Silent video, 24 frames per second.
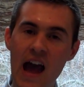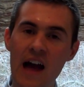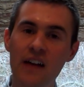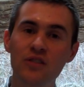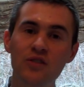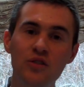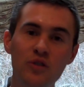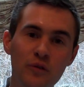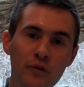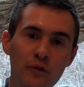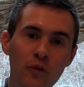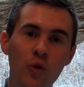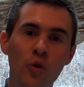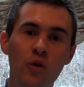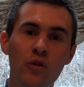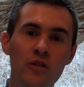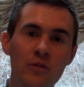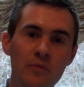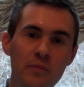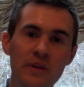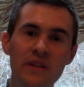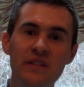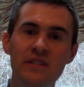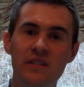ask for
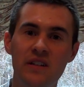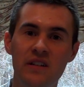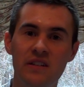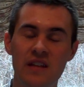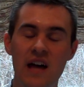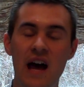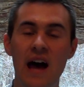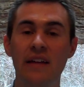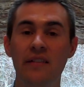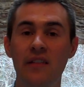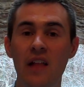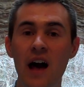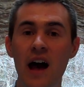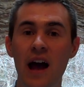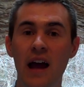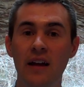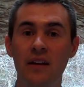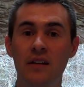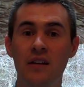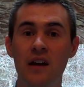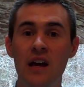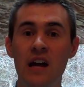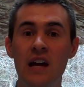the business online.